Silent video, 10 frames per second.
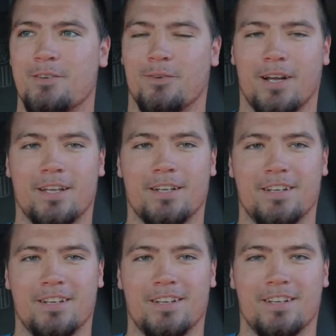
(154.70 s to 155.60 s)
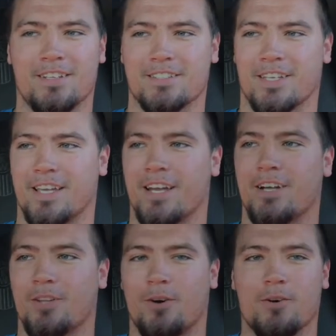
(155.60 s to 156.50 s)
right to get
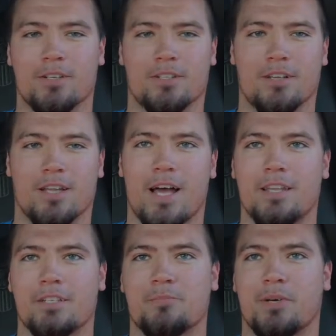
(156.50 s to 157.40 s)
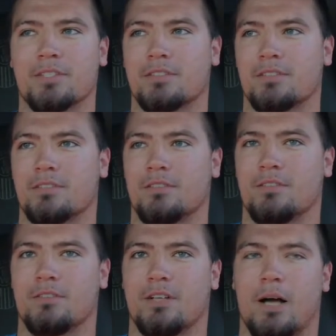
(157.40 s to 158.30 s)
unloaded a lot of these places
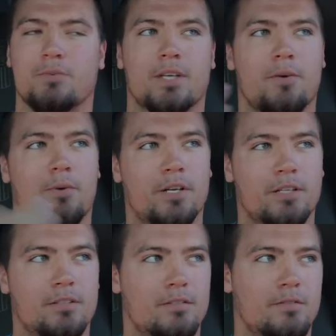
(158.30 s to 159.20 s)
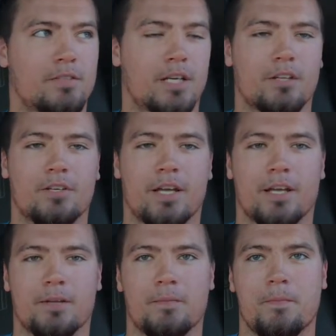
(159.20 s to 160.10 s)
i was at one the other day